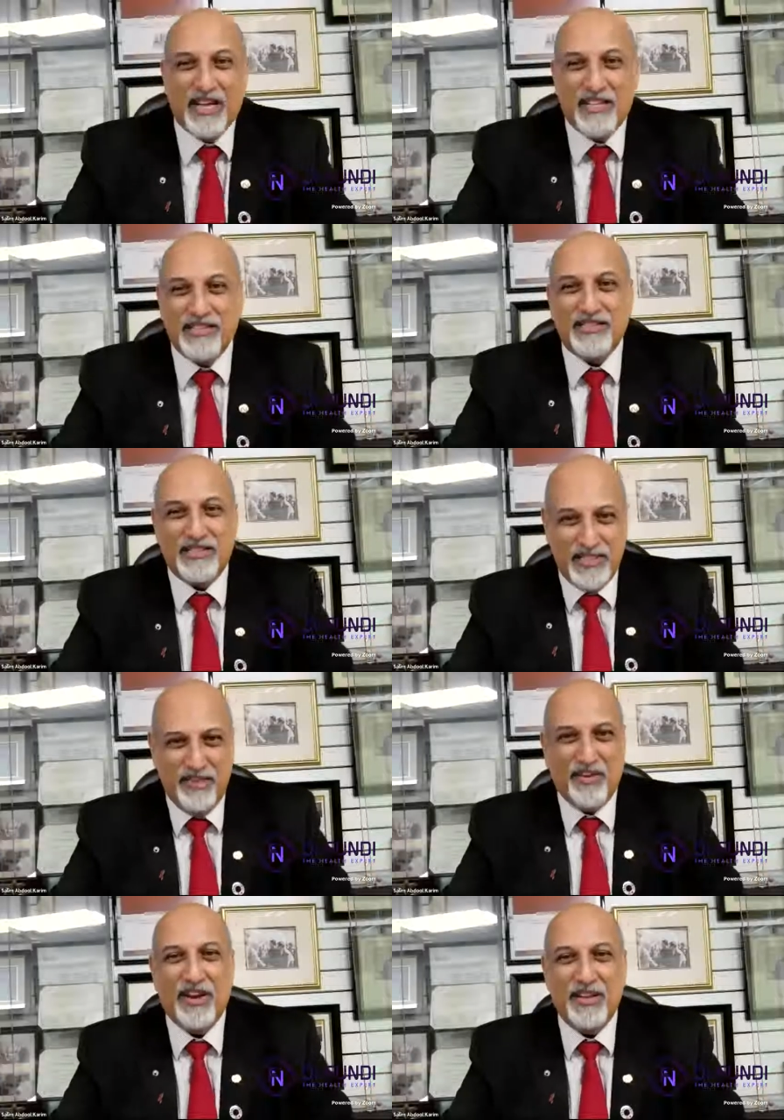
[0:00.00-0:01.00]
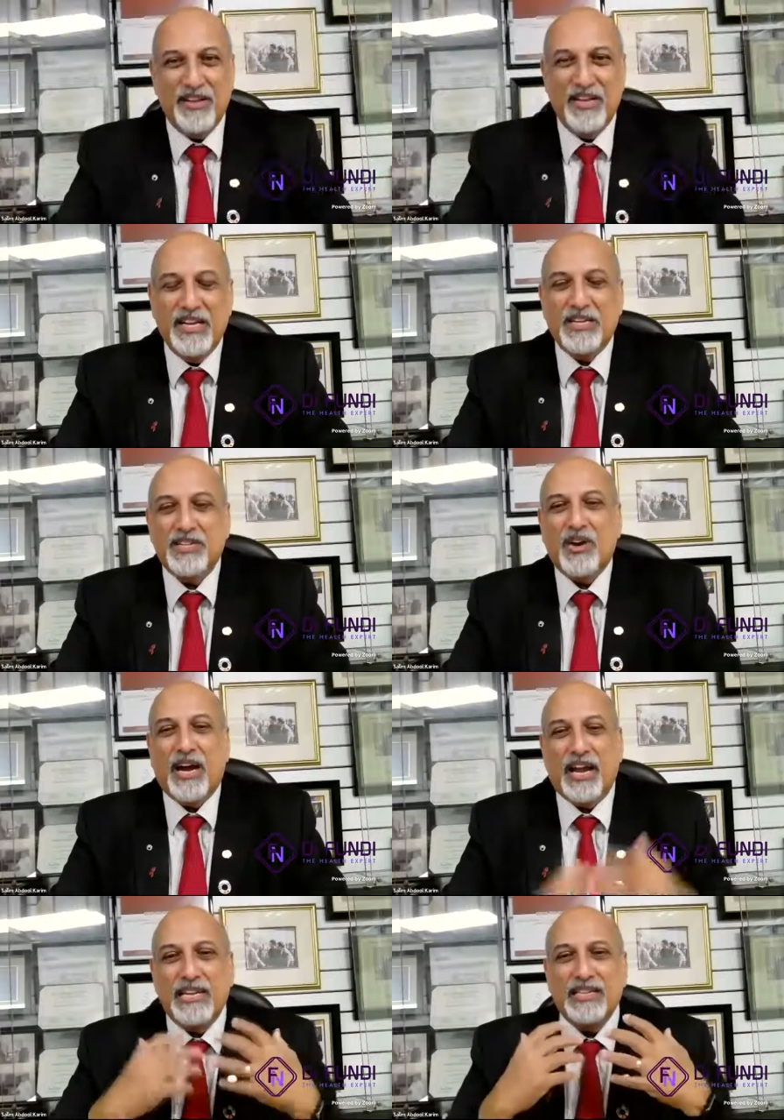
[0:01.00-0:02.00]
others, DeFi. So
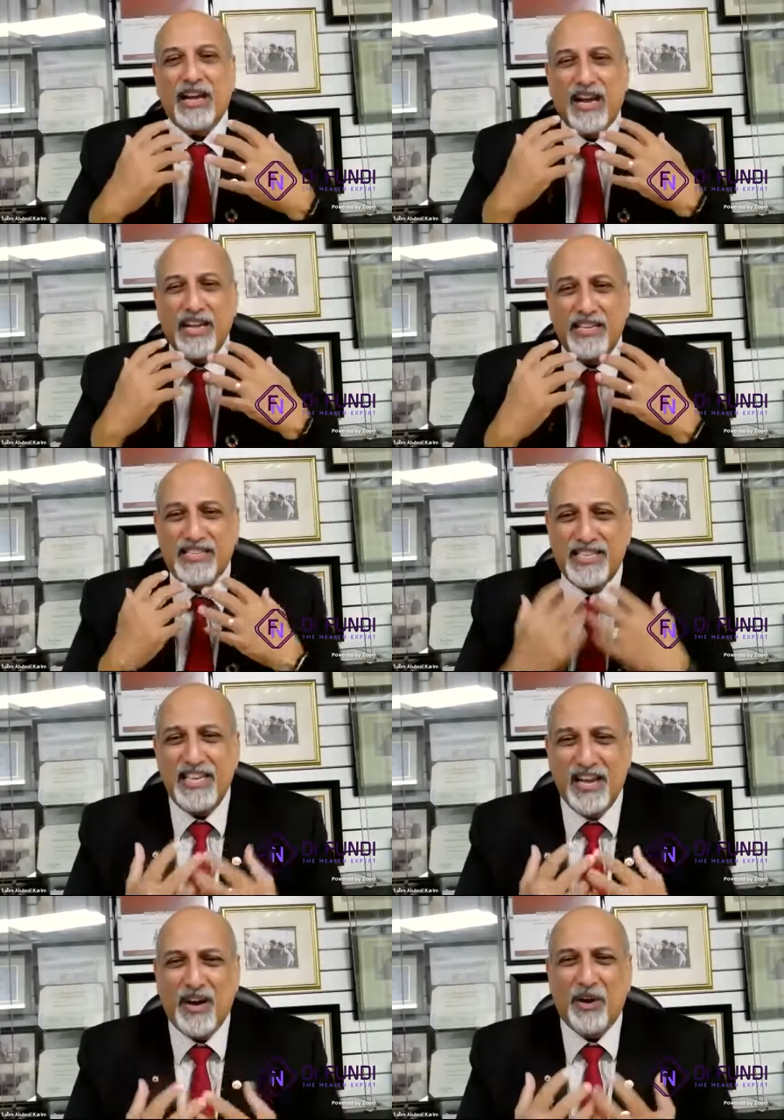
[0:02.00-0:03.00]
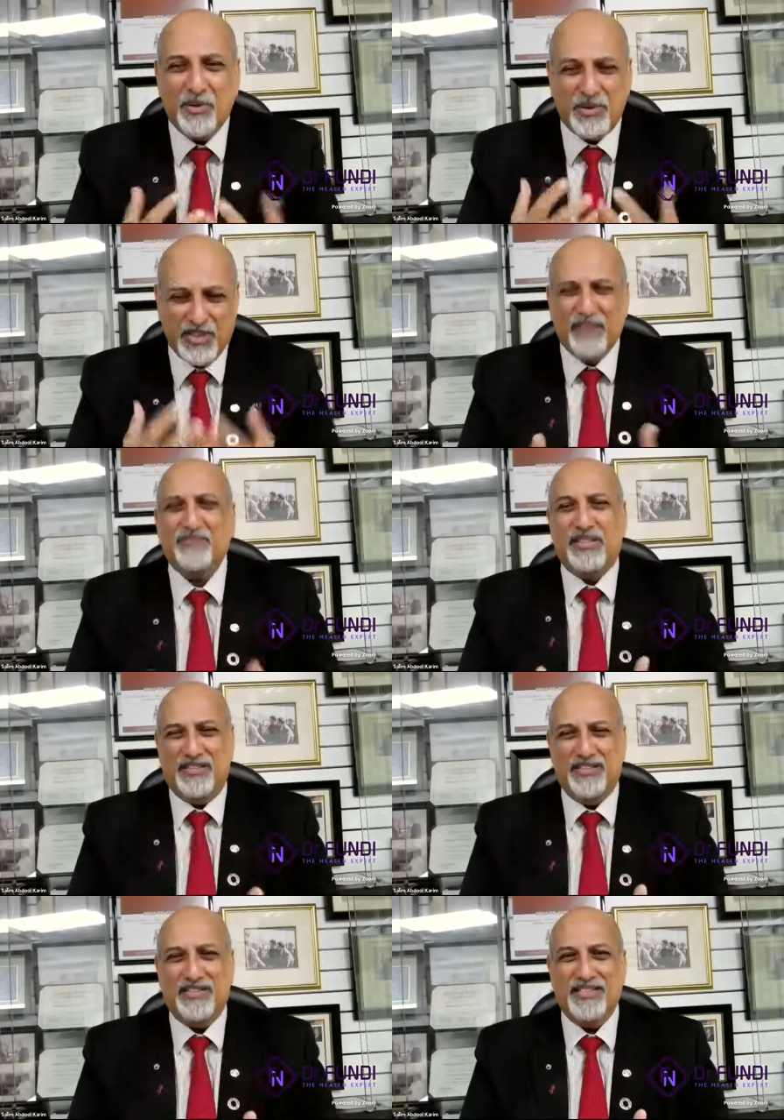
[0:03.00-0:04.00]
I see how South
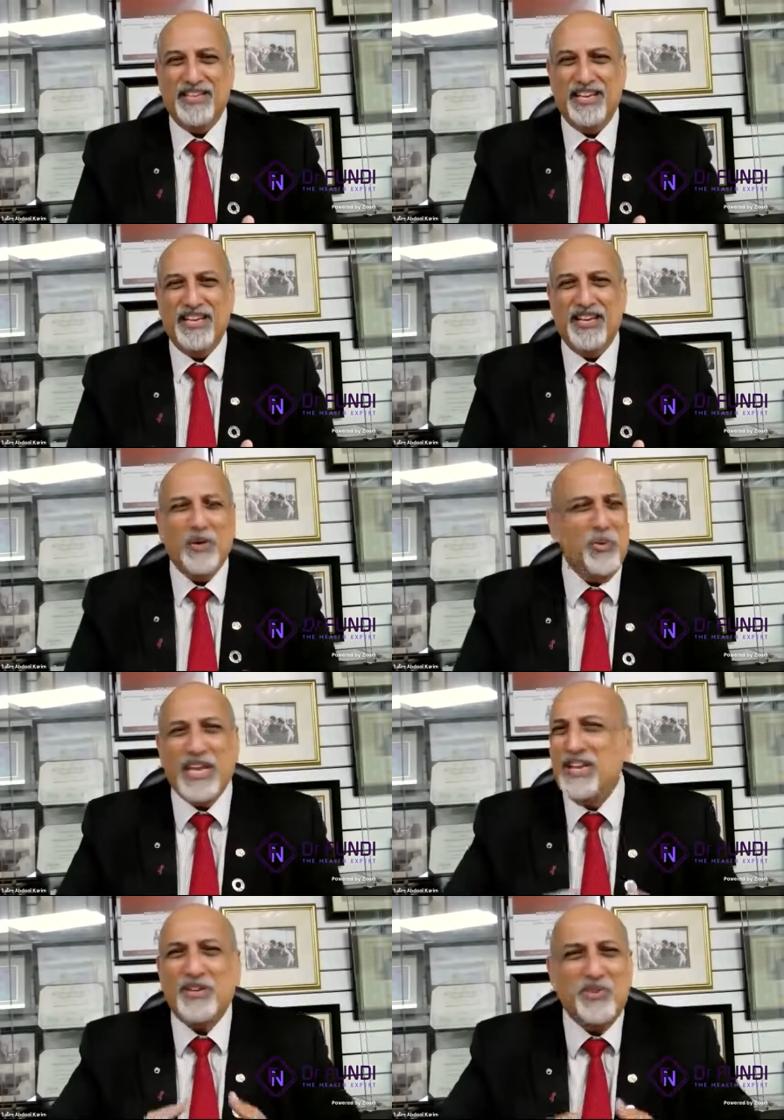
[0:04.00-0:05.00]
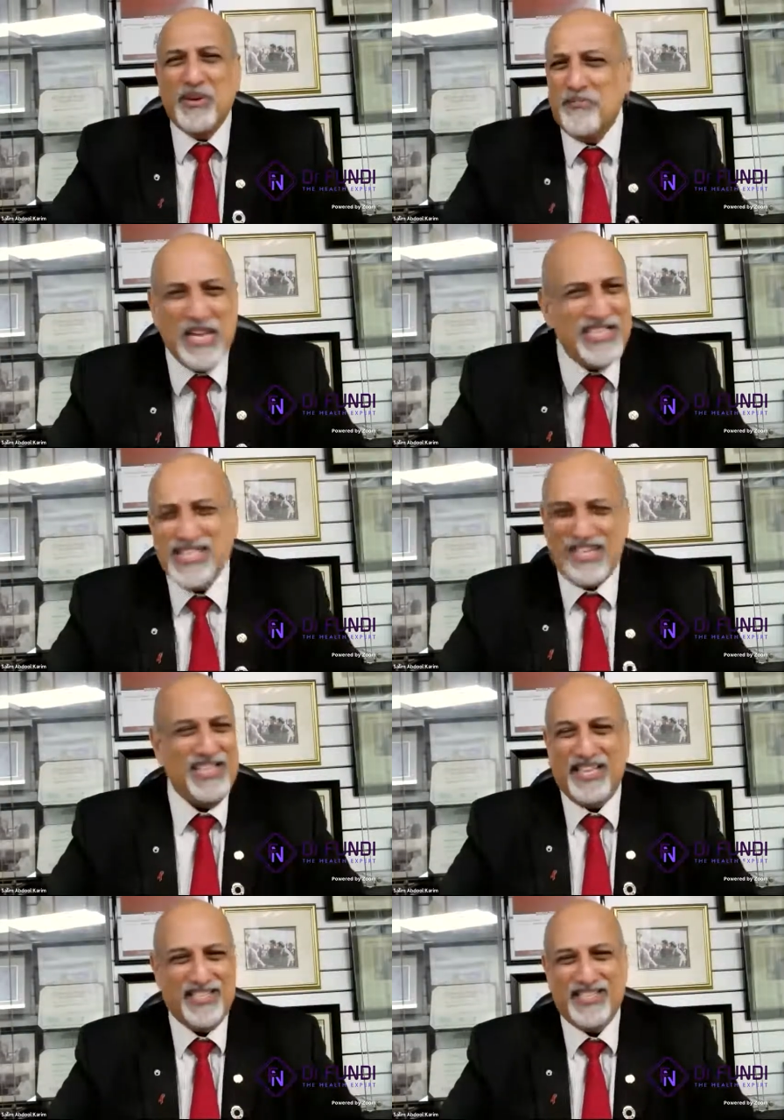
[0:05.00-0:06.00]
Africans, we can do amazing
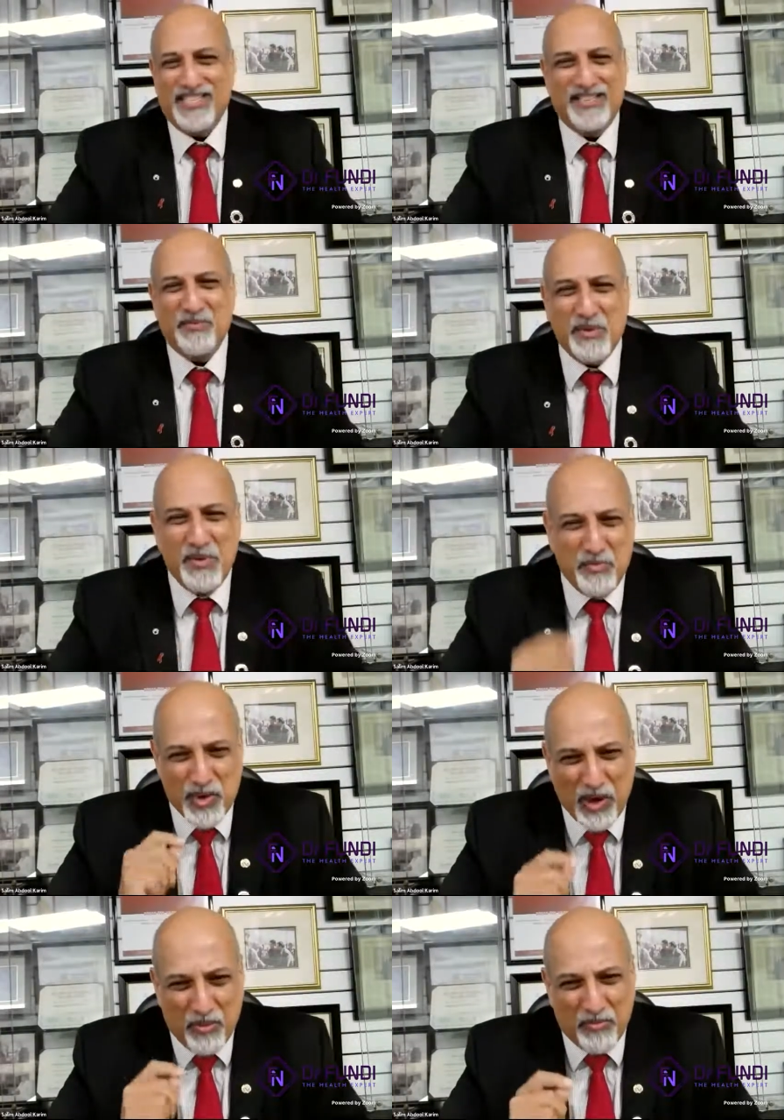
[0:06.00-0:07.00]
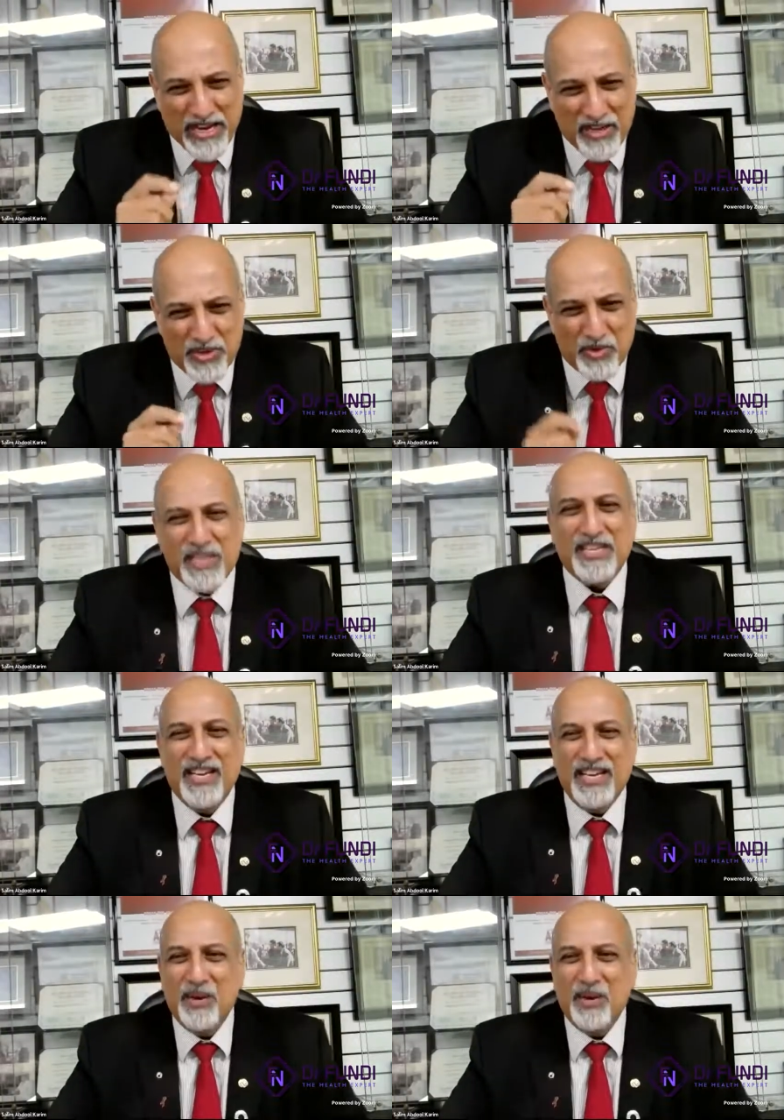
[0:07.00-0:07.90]
things when we put our mind to it.